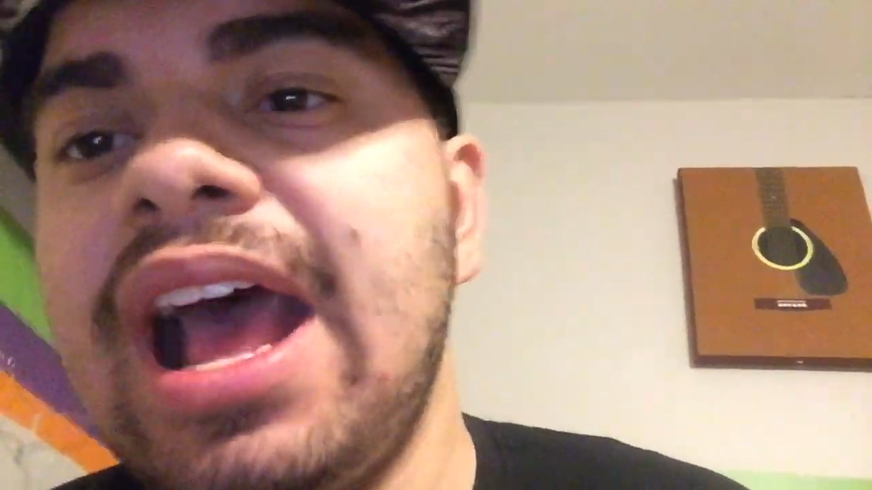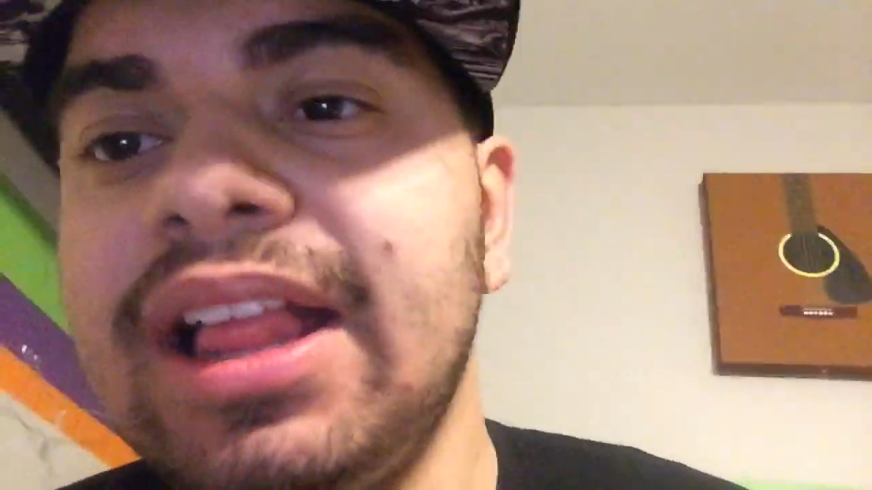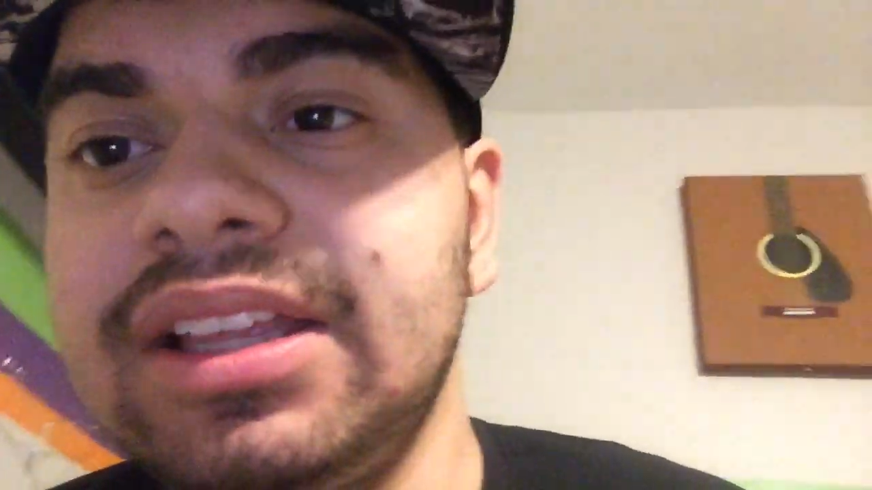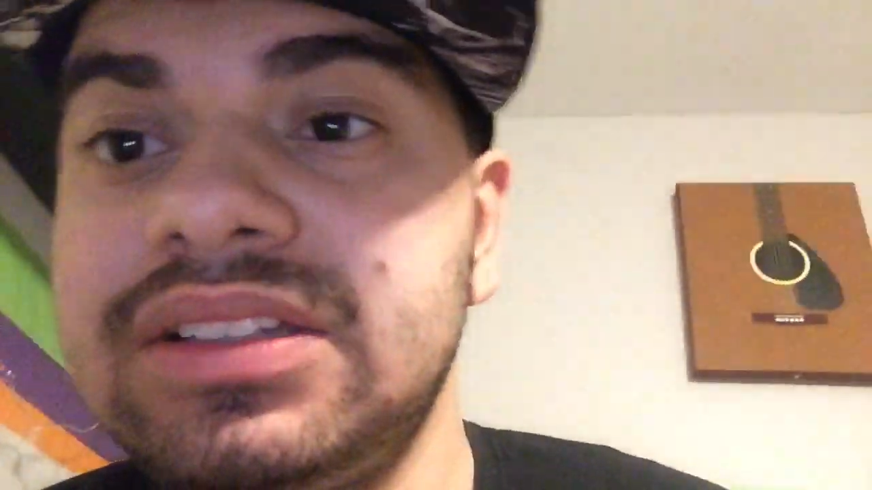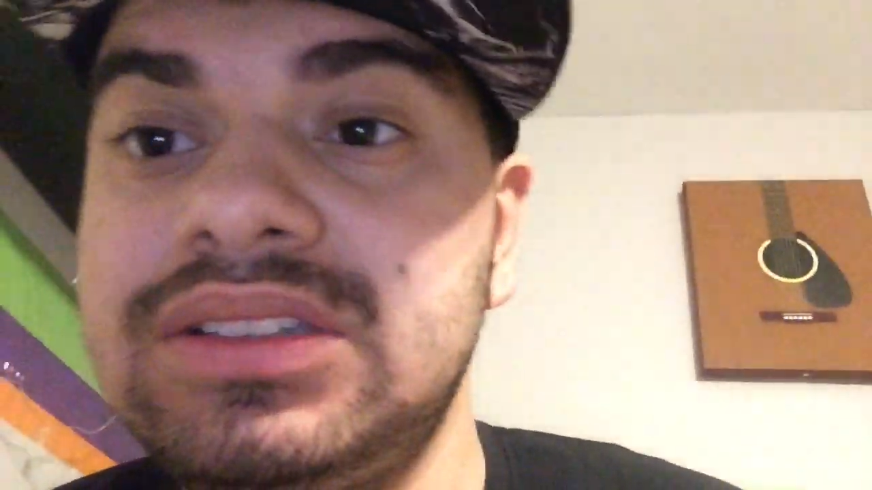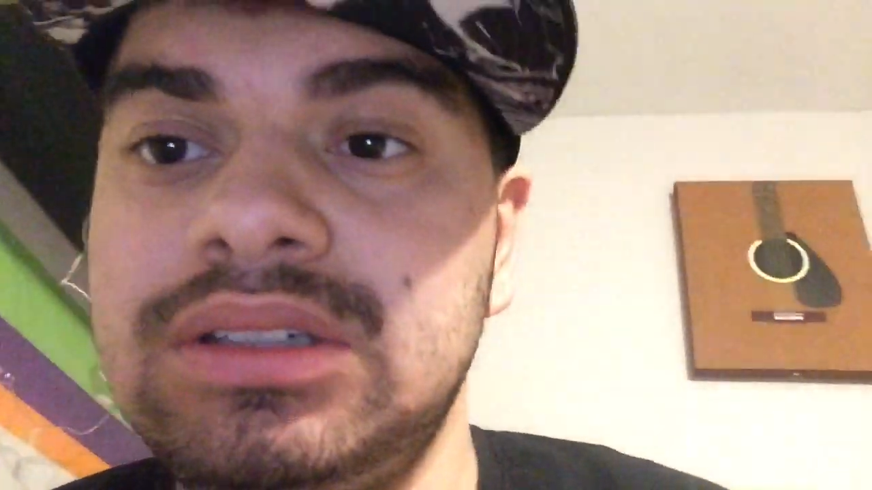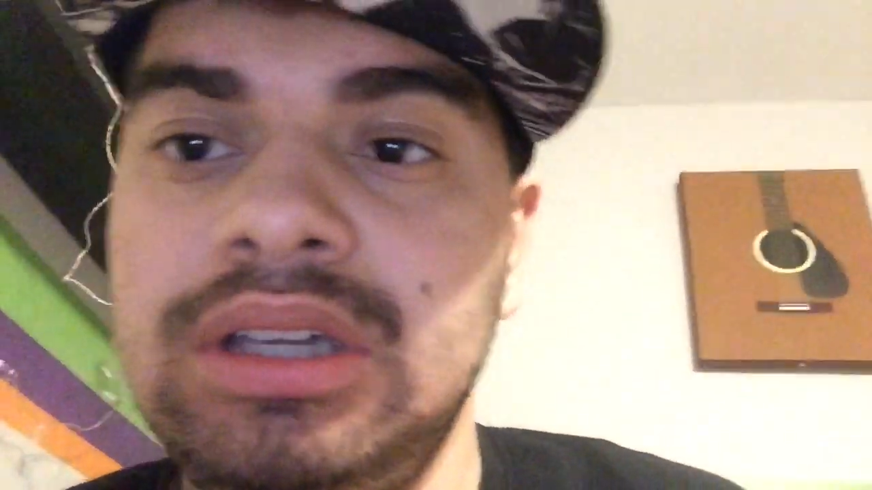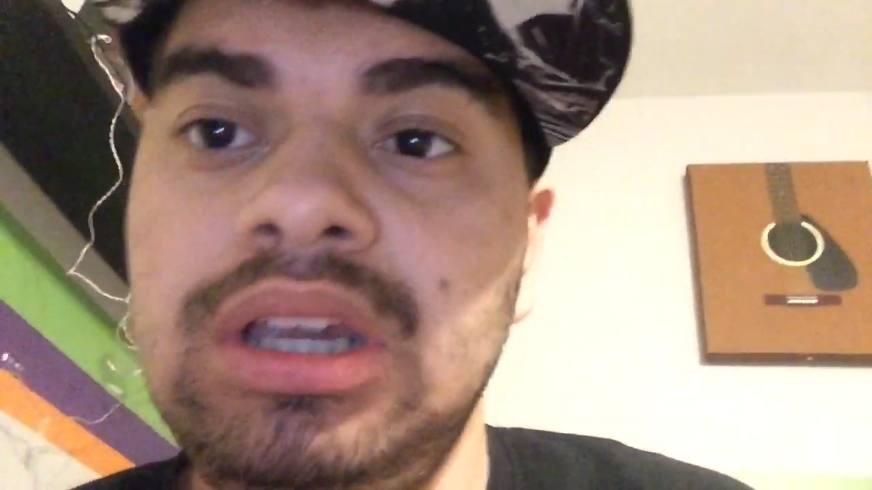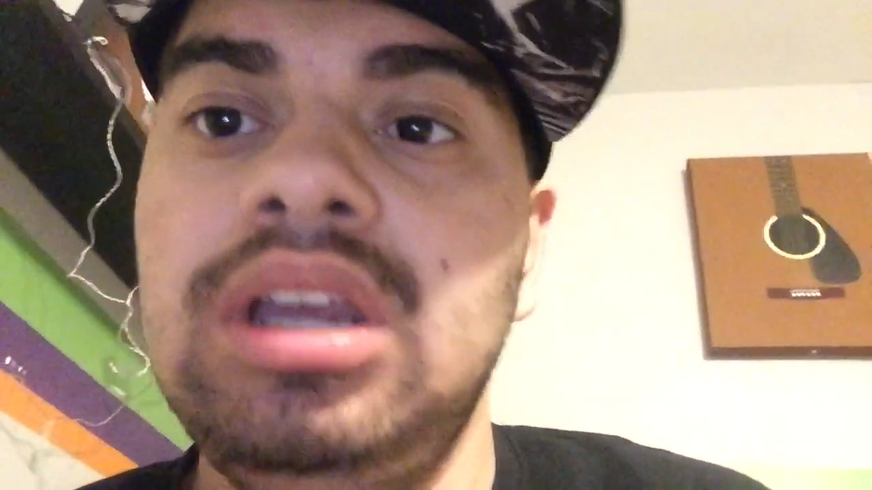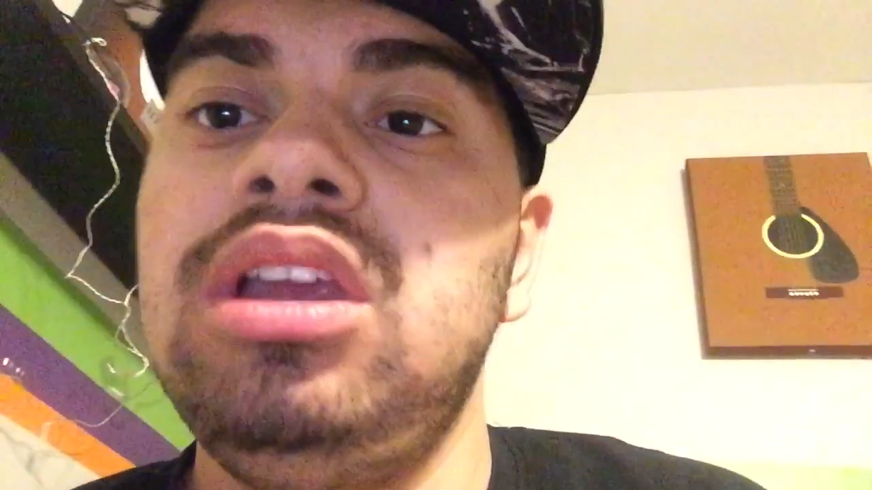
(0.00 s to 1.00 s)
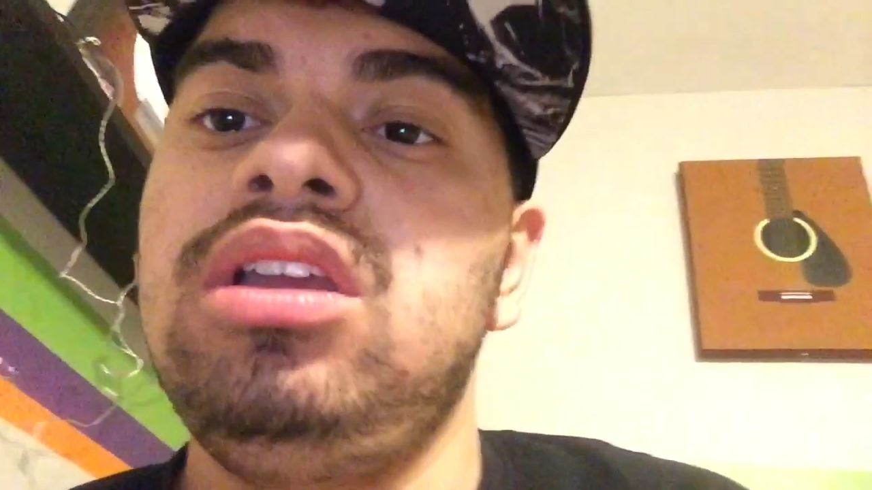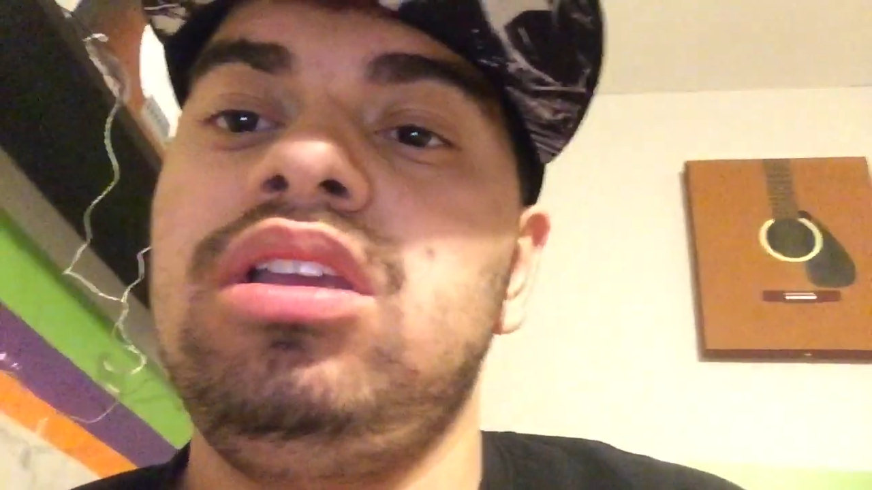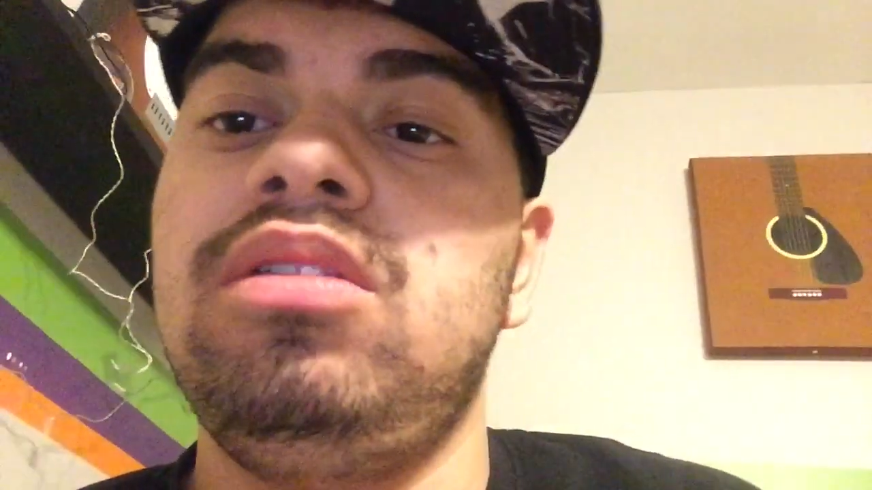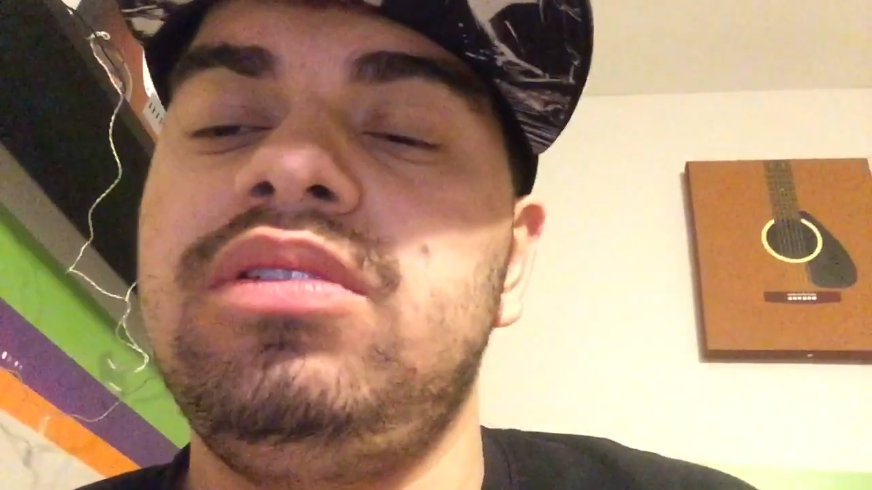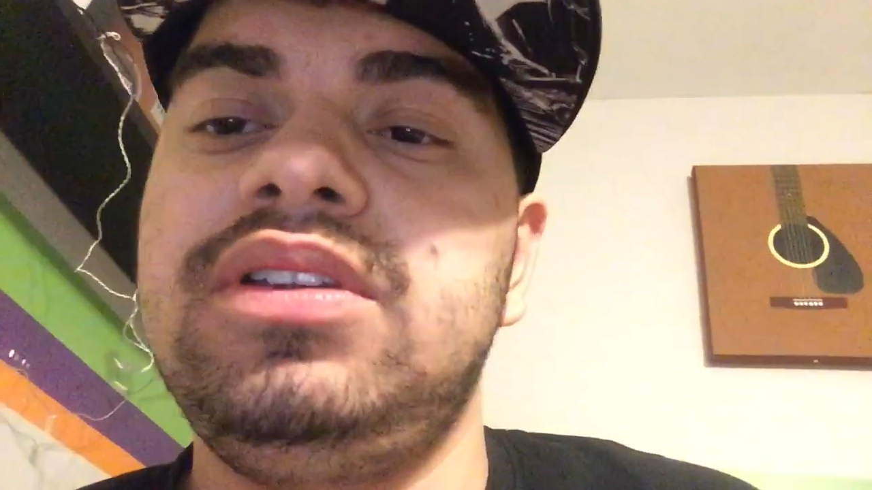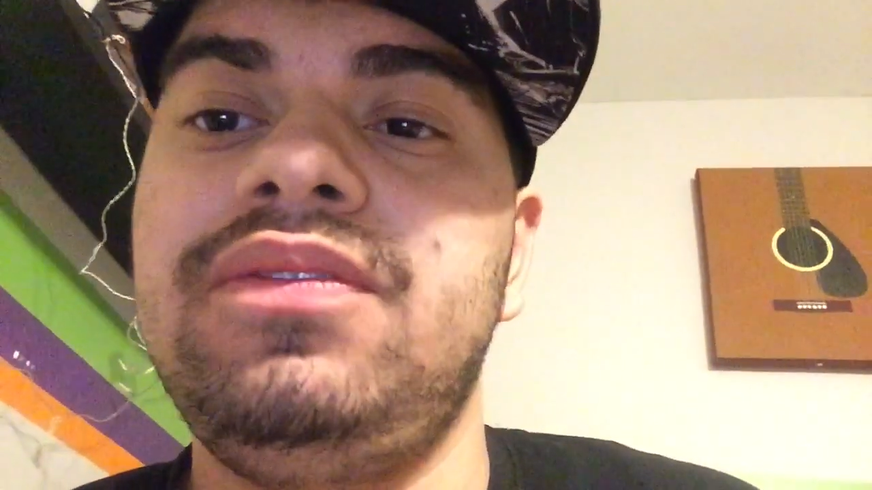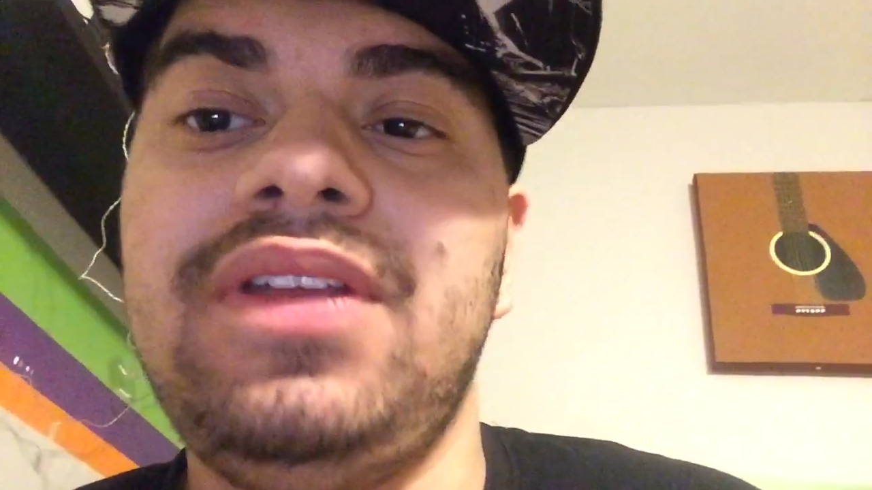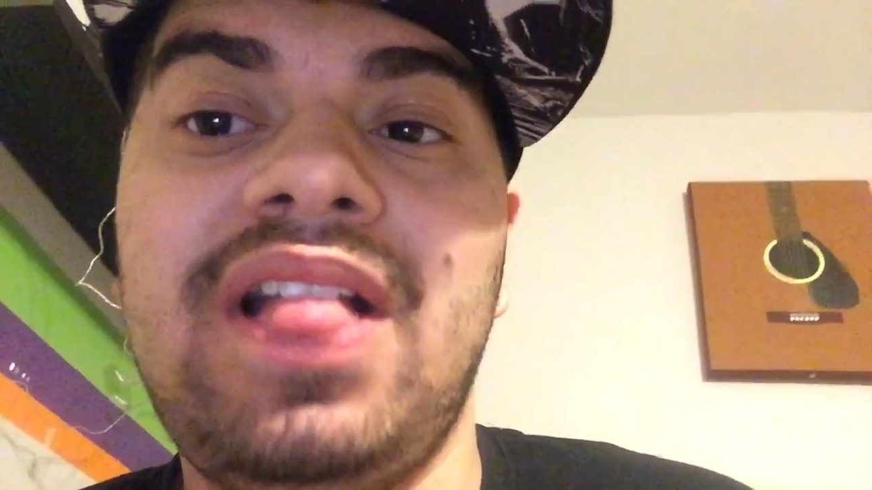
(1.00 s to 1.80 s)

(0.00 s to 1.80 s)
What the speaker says: Alex. Going to